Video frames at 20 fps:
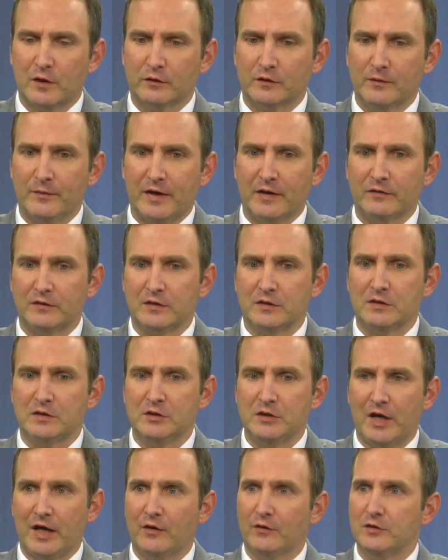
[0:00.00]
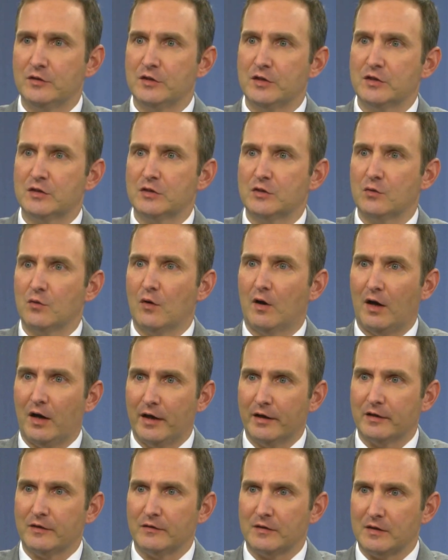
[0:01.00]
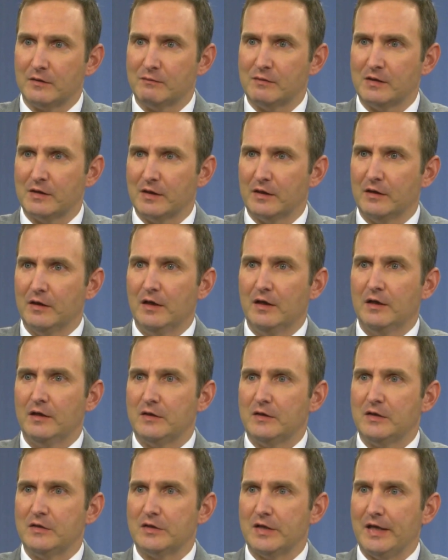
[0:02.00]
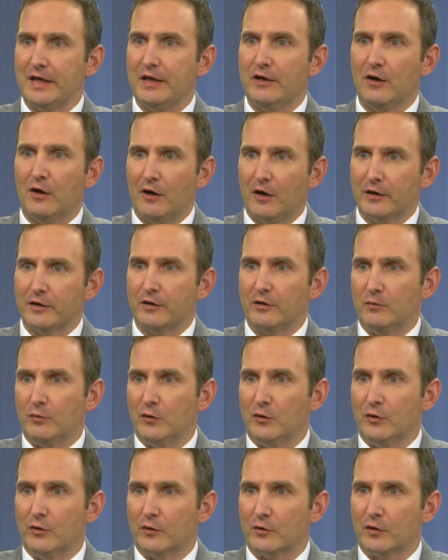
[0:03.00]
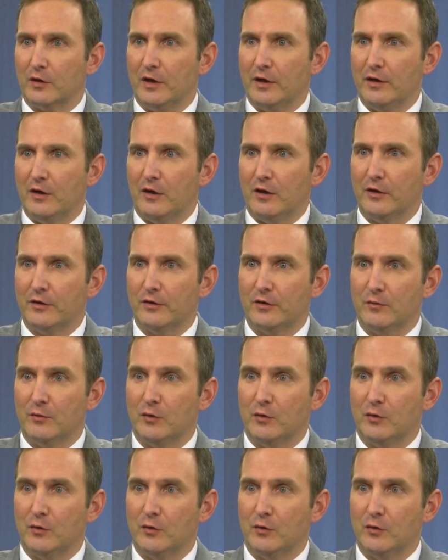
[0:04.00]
about the challenges to audit these inauditable or unauditable